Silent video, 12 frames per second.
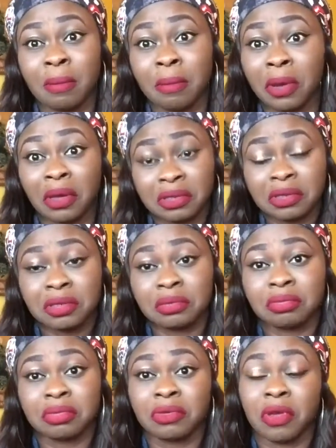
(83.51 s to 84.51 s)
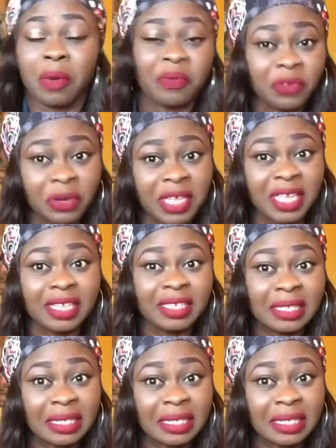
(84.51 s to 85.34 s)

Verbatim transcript: But hopefully